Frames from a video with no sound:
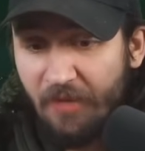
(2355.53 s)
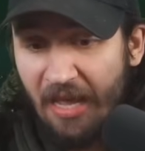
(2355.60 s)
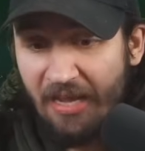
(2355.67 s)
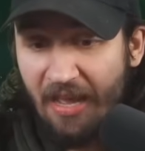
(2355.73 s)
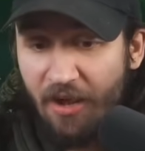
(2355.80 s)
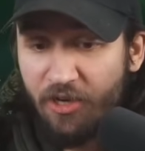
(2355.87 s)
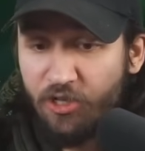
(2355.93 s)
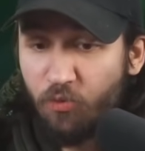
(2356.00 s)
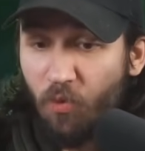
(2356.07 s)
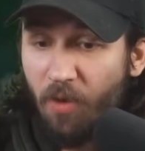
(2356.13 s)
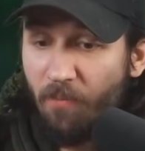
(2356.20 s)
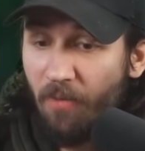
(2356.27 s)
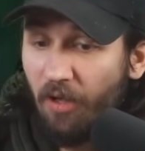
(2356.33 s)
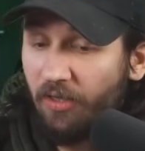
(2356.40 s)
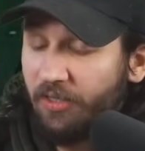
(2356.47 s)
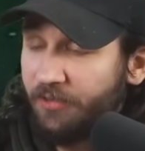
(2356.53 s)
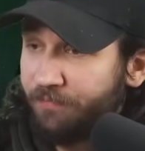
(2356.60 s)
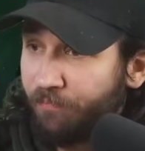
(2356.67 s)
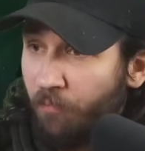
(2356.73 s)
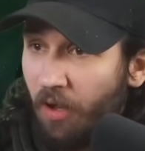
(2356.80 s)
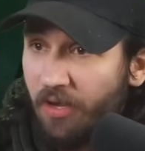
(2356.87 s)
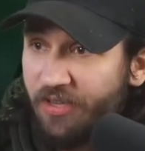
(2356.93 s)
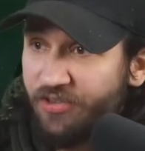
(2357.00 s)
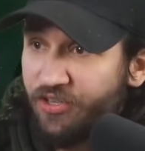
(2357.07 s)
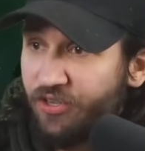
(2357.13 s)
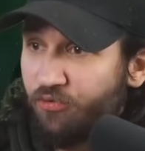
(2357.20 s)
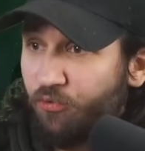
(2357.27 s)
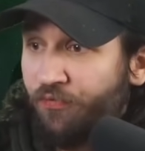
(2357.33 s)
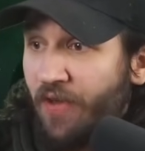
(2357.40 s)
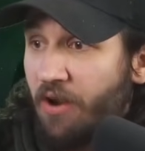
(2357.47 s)
I kind of just want Monk. Monk is
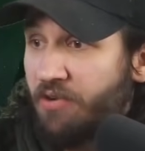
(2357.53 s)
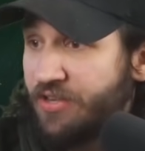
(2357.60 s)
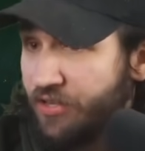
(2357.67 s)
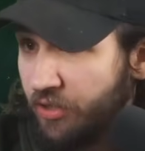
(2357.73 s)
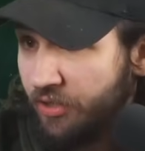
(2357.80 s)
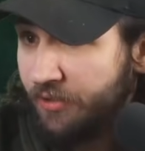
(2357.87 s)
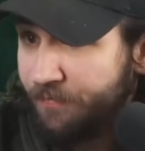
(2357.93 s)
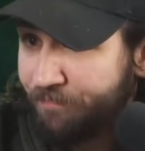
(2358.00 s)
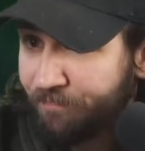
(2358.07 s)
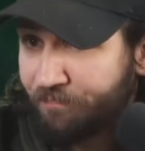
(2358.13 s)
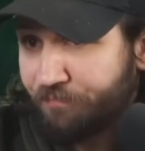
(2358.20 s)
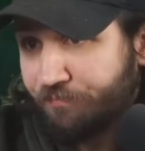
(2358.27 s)
just very good.